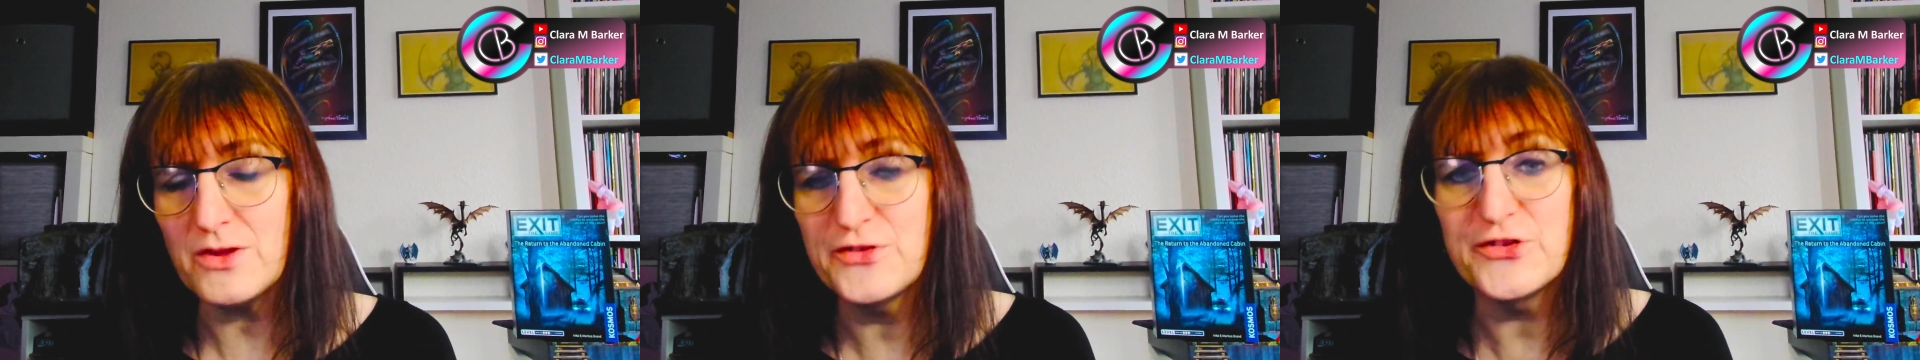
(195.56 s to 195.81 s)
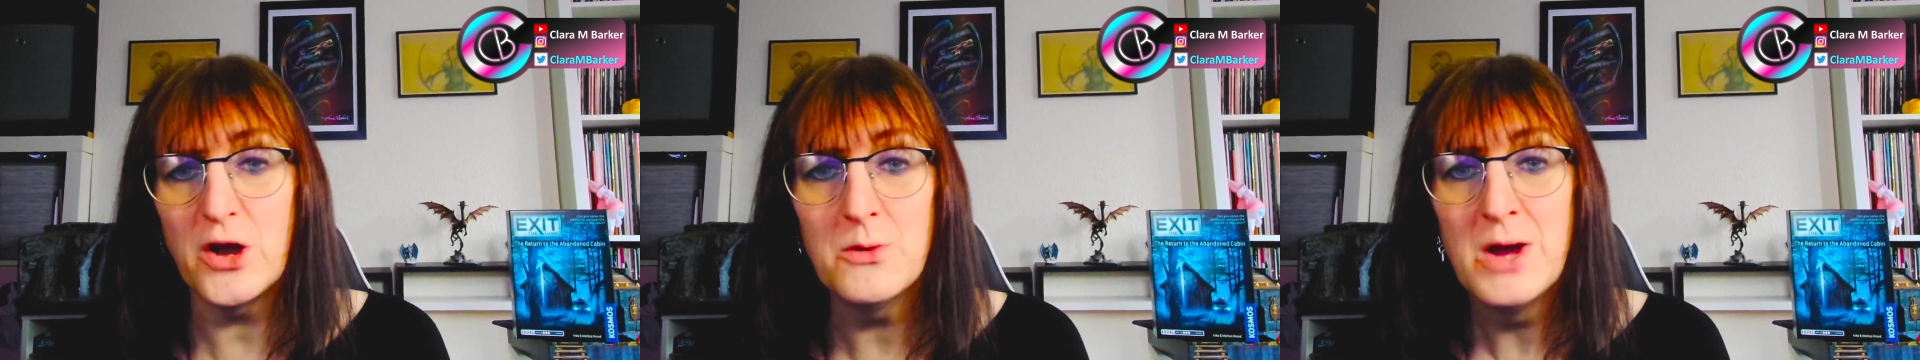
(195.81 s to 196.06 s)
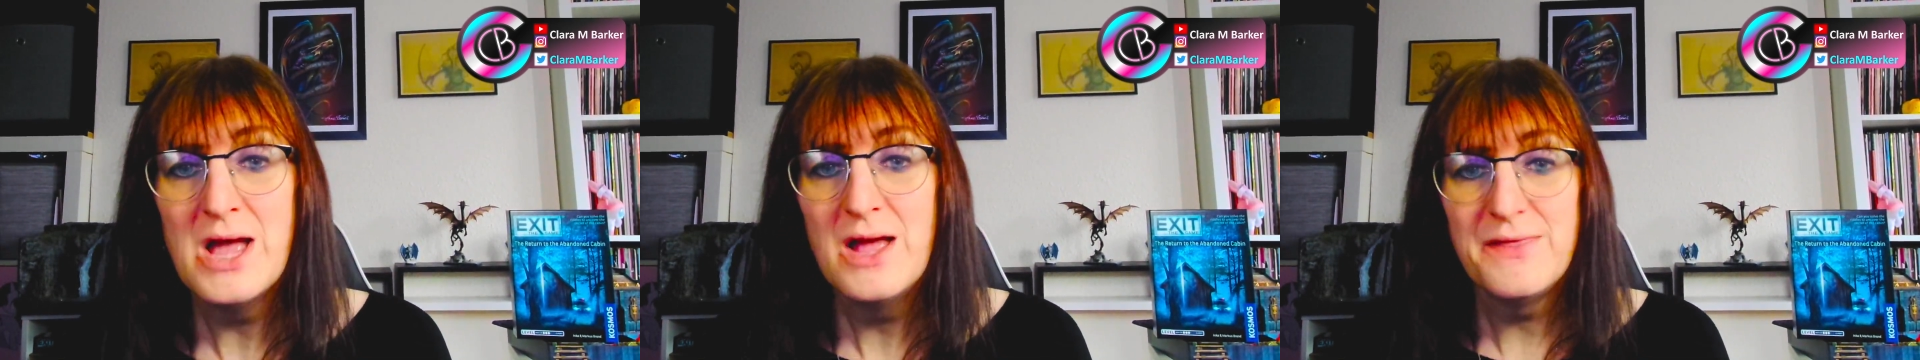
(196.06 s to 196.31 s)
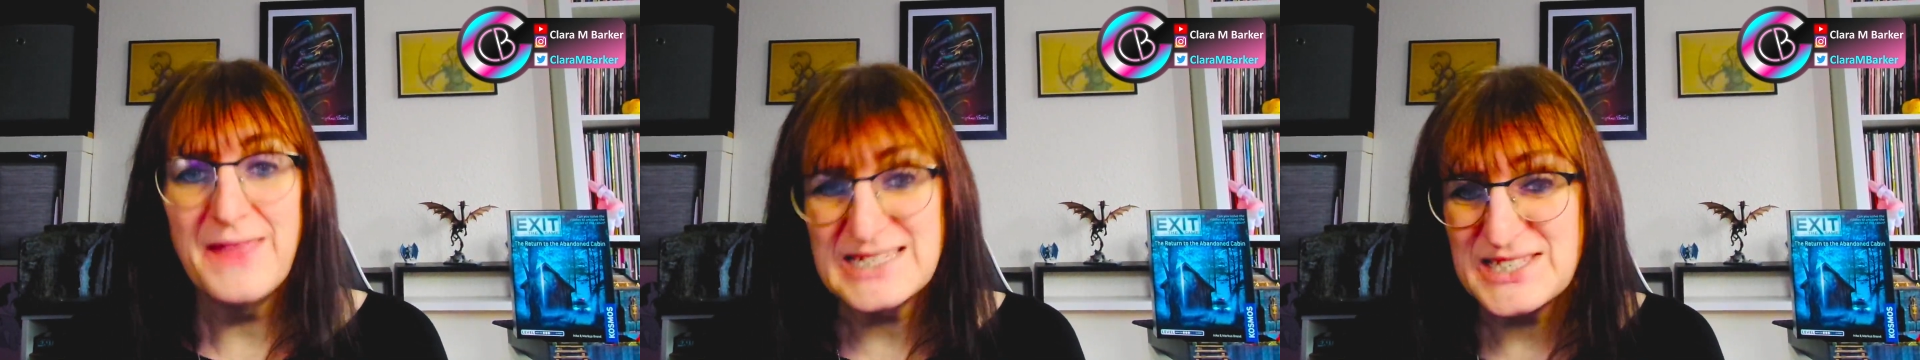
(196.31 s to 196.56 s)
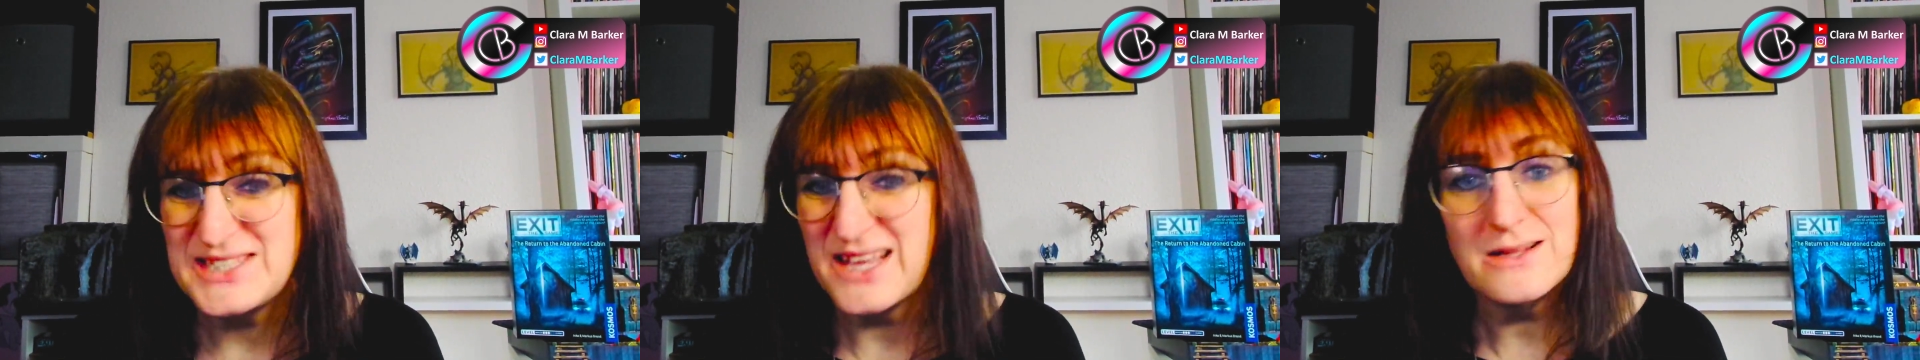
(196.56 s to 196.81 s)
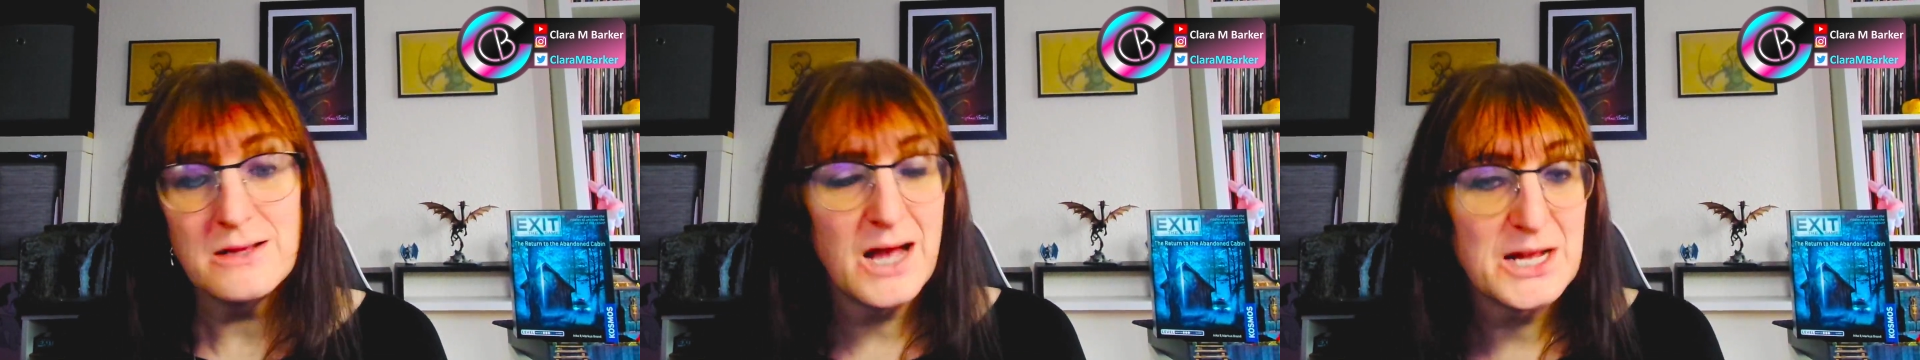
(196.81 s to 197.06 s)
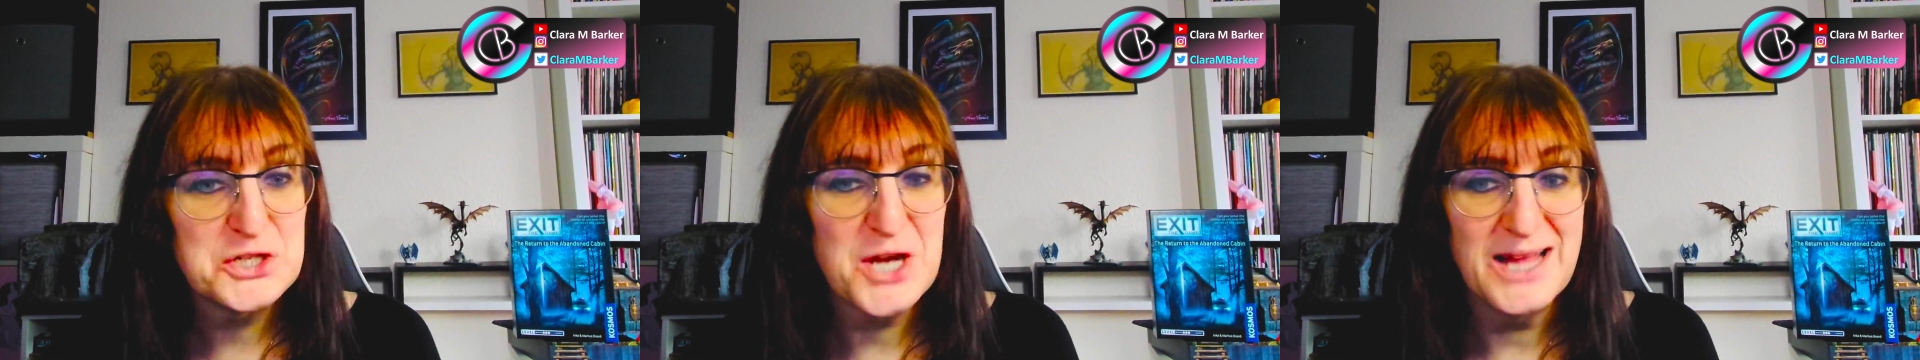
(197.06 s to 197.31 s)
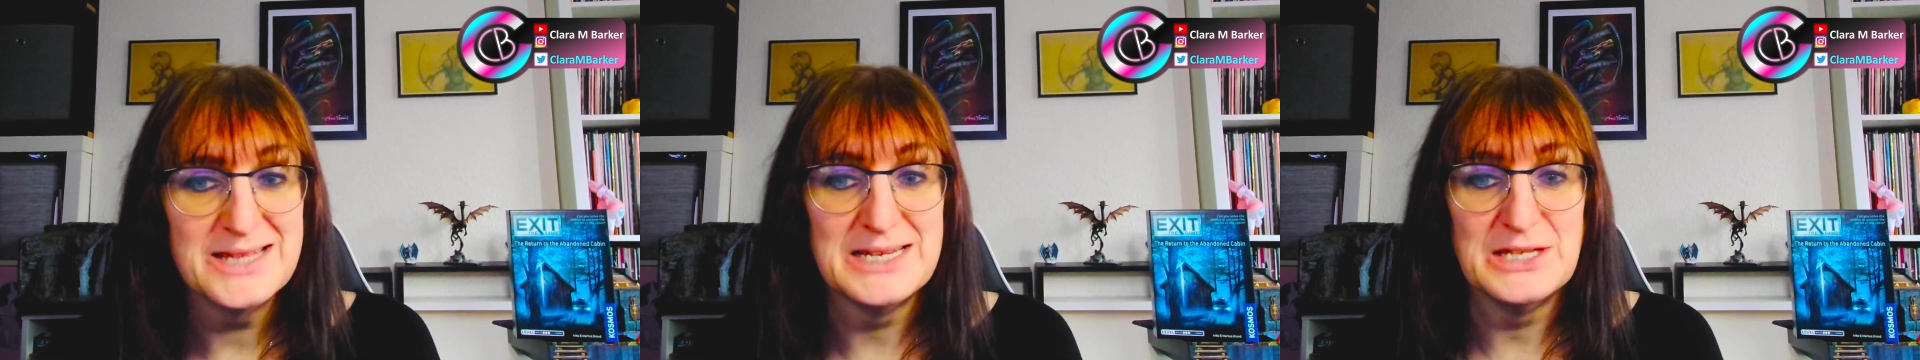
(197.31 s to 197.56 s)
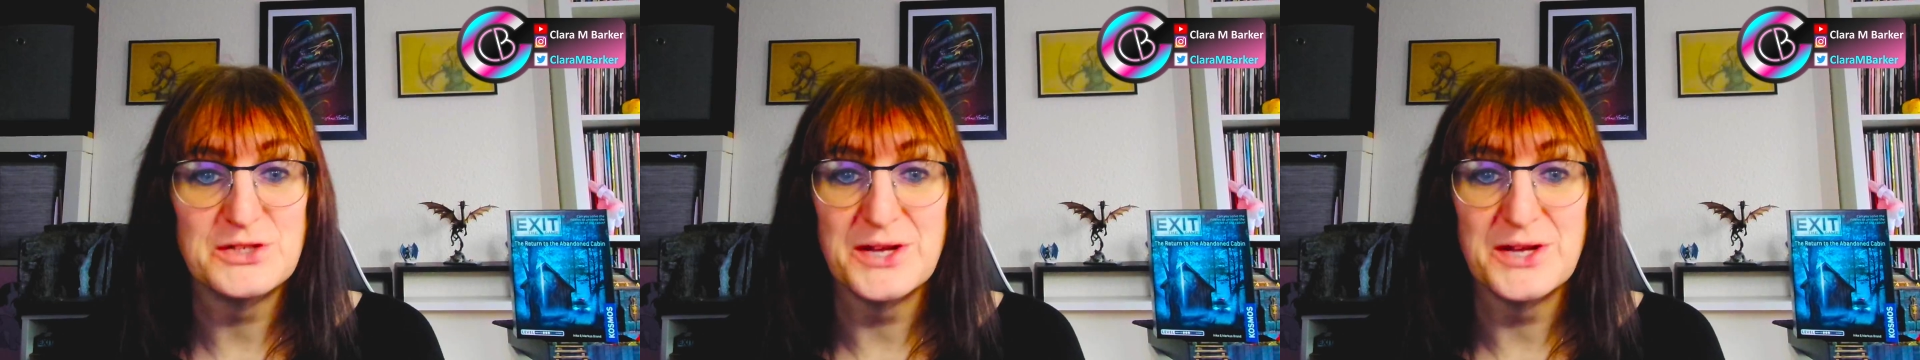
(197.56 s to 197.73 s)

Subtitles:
So there's still a challenge,